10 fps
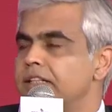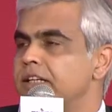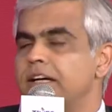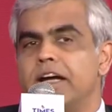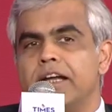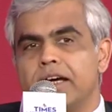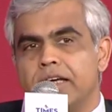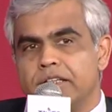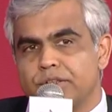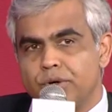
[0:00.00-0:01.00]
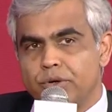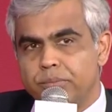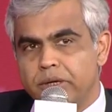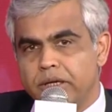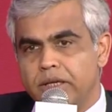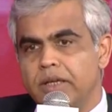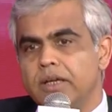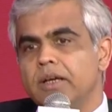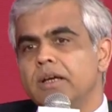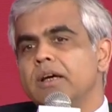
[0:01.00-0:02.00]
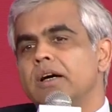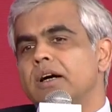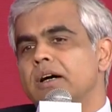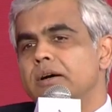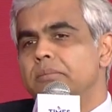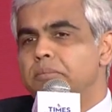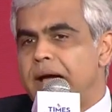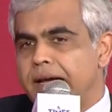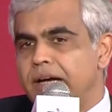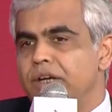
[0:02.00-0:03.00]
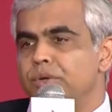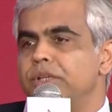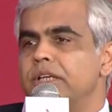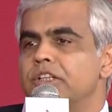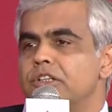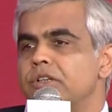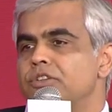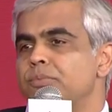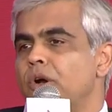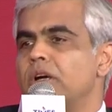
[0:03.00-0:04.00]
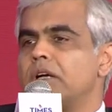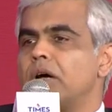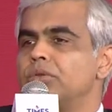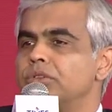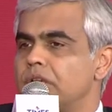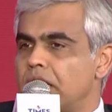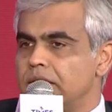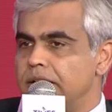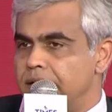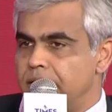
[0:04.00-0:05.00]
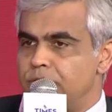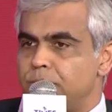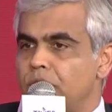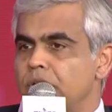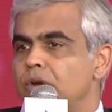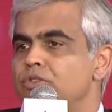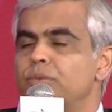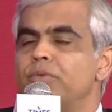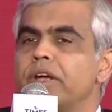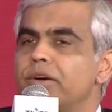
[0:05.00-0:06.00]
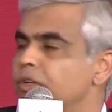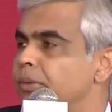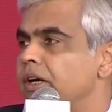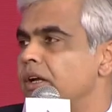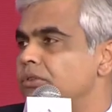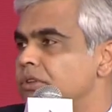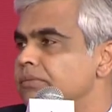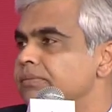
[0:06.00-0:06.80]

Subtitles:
in India is going to be back into the smaller towns rather than smaller towns moving into the bigger towns.